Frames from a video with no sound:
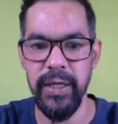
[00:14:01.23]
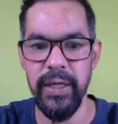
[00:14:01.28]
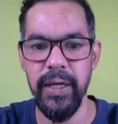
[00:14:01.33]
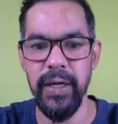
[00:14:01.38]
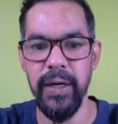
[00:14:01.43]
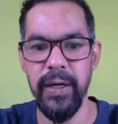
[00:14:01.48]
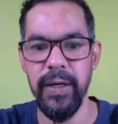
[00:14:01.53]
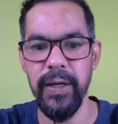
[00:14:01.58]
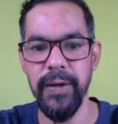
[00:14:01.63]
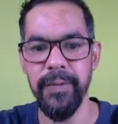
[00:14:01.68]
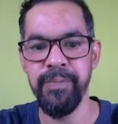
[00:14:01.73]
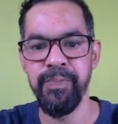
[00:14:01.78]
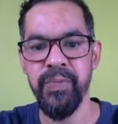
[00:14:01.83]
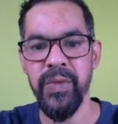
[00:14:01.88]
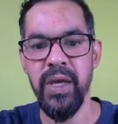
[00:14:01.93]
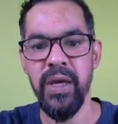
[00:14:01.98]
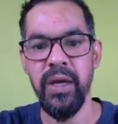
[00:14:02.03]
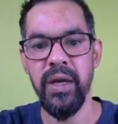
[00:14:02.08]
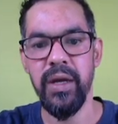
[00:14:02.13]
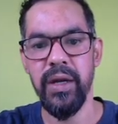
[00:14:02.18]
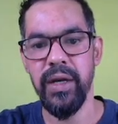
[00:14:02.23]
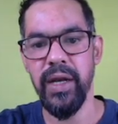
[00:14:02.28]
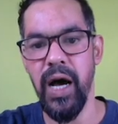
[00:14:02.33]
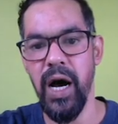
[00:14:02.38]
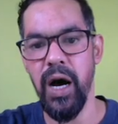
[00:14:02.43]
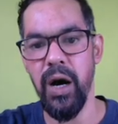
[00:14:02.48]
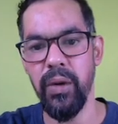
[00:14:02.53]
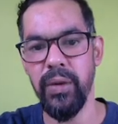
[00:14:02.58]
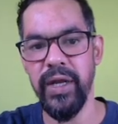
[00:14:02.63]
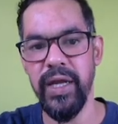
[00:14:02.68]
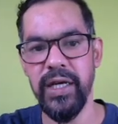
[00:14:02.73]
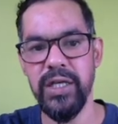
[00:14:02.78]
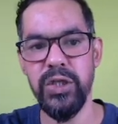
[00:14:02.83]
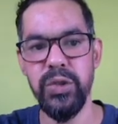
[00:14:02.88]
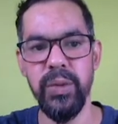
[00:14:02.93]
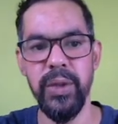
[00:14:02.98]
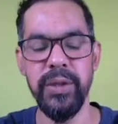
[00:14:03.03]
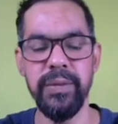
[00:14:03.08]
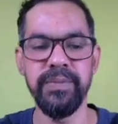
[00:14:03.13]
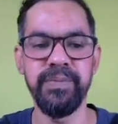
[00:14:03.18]
clearly. Now next
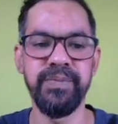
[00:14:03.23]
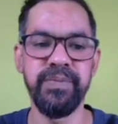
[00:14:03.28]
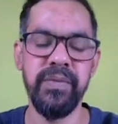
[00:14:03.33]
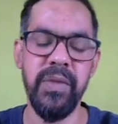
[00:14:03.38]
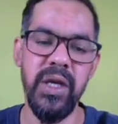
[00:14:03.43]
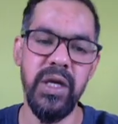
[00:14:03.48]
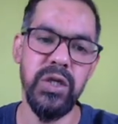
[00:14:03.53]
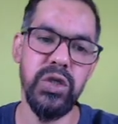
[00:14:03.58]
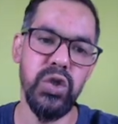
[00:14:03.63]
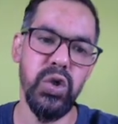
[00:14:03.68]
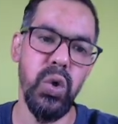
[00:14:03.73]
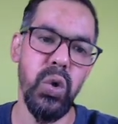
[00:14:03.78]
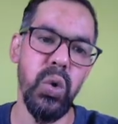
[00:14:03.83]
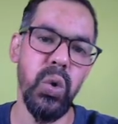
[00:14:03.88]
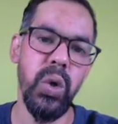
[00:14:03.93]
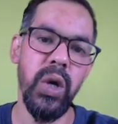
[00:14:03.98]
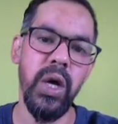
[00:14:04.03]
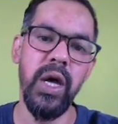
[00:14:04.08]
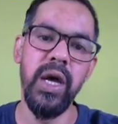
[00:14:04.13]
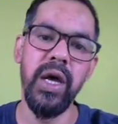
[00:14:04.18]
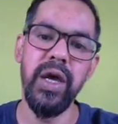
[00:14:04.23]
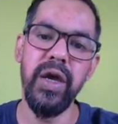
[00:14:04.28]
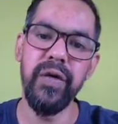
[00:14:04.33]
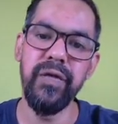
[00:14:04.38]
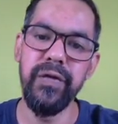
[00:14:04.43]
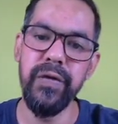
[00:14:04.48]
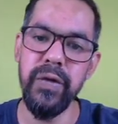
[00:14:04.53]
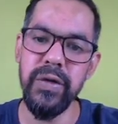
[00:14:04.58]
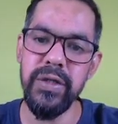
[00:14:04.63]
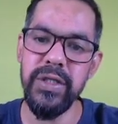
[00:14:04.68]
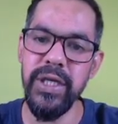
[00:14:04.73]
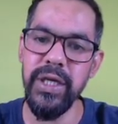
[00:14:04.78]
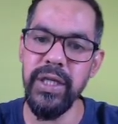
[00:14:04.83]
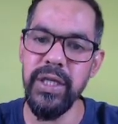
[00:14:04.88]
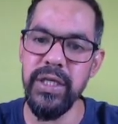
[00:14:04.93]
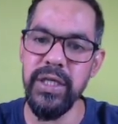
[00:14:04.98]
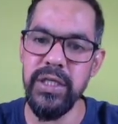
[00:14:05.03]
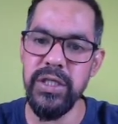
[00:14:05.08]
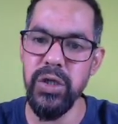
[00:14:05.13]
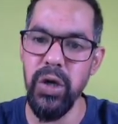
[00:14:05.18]
one. So if you see
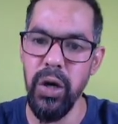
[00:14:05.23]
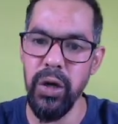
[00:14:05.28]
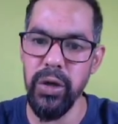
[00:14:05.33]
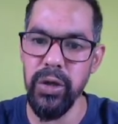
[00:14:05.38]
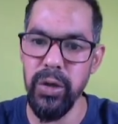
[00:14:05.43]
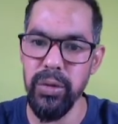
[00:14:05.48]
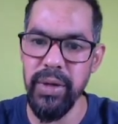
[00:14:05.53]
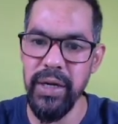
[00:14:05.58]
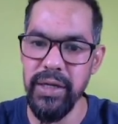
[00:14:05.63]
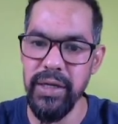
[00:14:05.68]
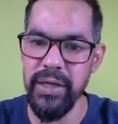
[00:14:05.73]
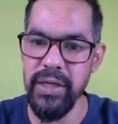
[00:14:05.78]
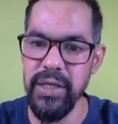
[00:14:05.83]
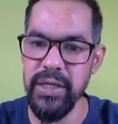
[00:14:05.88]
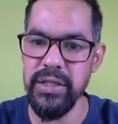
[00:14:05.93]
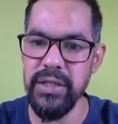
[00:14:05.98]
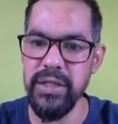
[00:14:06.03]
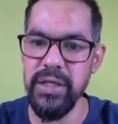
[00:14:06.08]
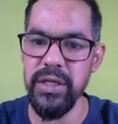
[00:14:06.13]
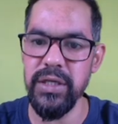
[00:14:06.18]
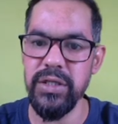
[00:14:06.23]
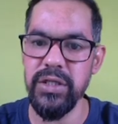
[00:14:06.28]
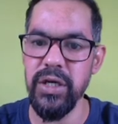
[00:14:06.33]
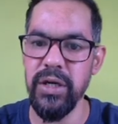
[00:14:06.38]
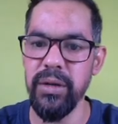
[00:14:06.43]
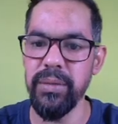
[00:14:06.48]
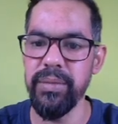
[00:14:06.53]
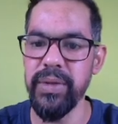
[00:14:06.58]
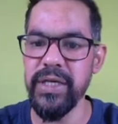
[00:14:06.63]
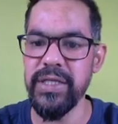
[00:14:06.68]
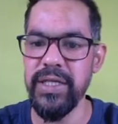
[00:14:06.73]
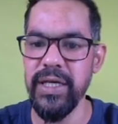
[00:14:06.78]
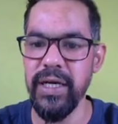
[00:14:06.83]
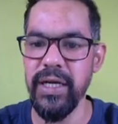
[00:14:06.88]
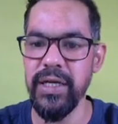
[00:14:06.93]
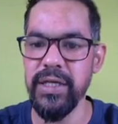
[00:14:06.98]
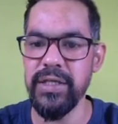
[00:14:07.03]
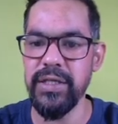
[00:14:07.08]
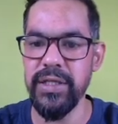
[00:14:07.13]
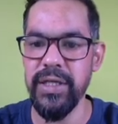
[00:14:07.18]
this document, it's a
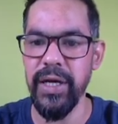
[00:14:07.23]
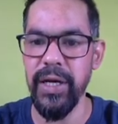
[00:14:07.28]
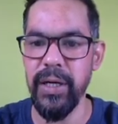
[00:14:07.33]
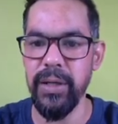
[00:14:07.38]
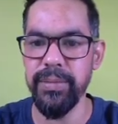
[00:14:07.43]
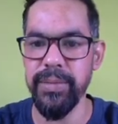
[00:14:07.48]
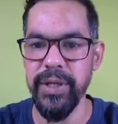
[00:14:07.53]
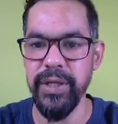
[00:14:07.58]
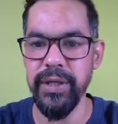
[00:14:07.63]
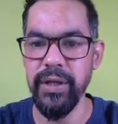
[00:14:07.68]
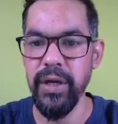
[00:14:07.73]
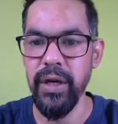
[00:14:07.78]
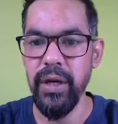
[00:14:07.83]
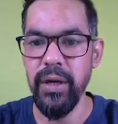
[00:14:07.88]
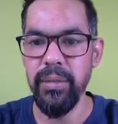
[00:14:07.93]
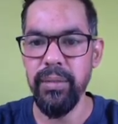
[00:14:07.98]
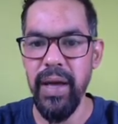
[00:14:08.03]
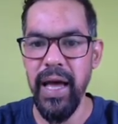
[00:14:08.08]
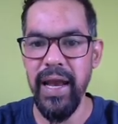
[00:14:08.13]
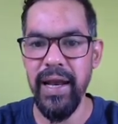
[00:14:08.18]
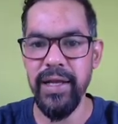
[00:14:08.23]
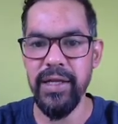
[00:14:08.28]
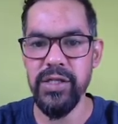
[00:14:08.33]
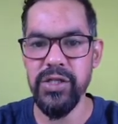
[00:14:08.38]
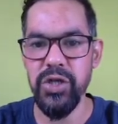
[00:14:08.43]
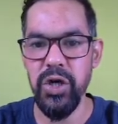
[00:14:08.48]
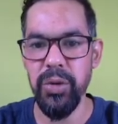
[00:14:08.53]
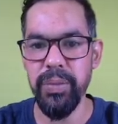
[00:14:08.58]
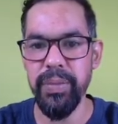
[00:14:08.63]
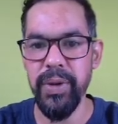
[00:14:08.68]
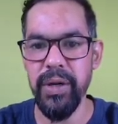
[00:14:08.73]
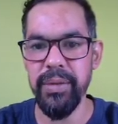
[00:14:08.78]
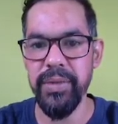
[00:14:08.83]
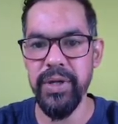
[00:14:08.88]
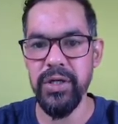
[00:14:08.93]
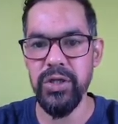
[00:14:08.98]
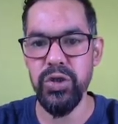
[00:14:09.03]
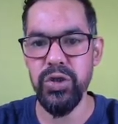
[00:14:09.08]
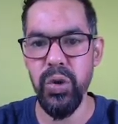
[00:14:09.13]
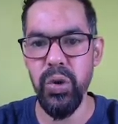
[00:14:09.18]
basically statement balance of
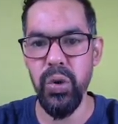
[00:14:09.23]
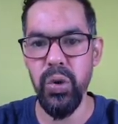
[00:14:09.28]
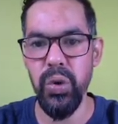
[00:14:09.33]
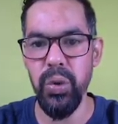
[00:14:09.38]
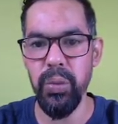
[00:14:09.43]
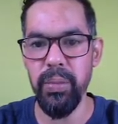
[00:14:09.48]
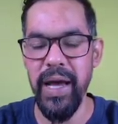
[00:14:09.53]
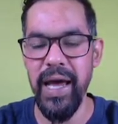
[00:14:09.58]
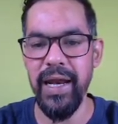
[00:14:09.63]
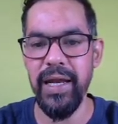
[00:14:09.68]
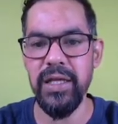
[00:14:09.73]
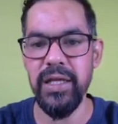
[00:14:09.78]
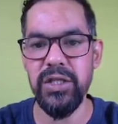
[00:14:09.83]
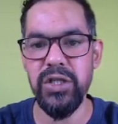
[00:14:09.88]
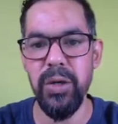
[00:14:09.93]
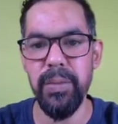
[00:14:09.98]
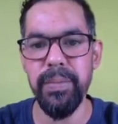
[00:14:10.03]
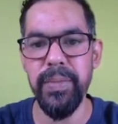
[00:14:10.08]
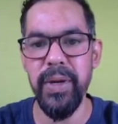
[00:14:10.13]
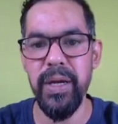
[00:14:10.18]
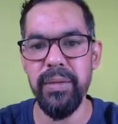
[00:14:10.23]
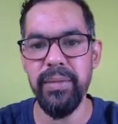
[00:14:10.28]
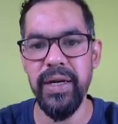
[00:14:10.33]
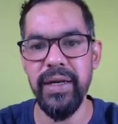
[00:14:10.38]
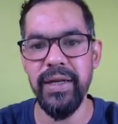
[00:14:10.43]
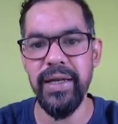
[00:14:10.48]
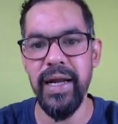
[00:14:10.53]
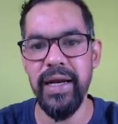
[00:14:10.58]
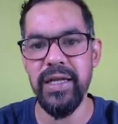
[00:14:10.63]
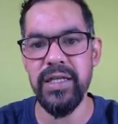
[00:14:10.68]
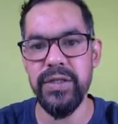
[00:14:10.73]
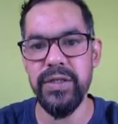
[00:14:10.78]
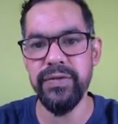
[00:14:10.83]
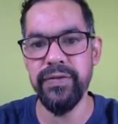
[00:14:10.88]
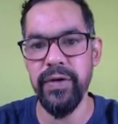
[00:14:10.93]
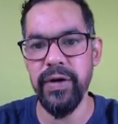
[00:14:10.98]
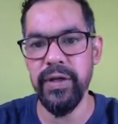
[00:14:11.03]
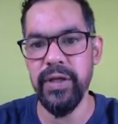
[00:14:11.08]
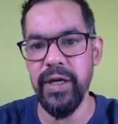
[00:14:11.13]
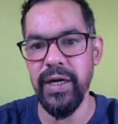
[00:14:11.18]
payment. So balance of payment, that is
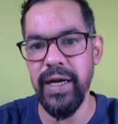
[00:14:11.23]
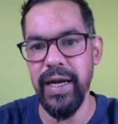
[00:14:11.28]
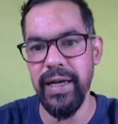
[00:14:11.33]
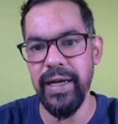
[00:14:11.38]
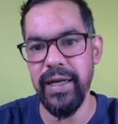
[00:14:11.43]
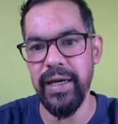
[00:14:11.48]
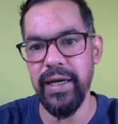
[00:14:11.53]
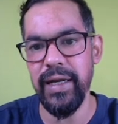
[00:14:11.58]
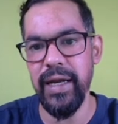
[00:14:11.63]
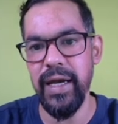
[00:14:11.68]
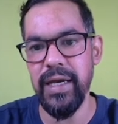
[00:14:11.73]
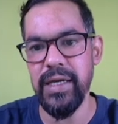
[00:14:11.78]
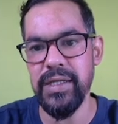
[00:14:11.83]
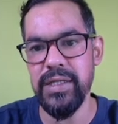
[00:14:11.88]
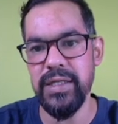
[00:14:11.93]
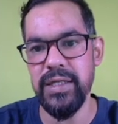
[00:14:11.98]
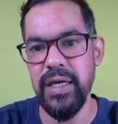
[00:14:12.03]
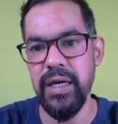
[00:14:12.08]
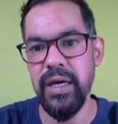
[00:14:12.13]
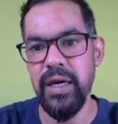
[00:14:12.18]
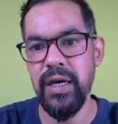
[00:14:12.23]
further categorized